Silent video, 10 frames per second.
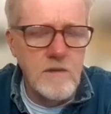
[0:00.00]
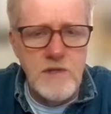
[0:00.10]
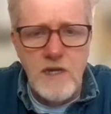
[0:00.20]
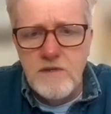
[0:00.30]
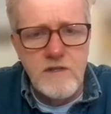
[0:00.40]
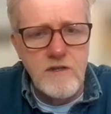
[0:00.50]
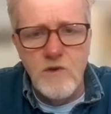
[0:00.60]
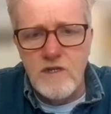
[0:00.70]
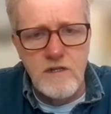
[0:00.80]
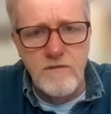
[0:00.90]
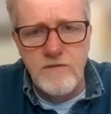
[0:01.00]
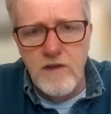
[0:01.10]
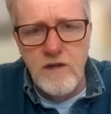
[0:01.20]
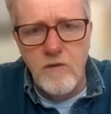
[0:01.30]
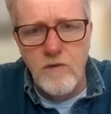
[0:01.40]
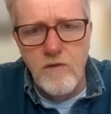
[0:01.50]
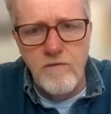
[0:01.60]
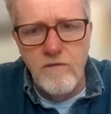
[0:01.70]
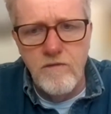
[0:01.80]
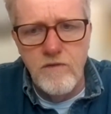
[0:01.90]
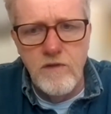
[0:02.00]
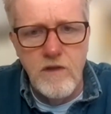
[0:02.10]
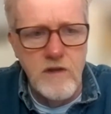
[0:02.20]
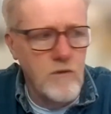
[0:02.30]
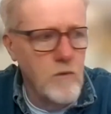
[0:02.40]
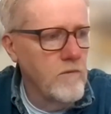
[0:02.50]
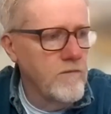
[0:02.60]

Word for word: sometimes it, it's a question of you know you know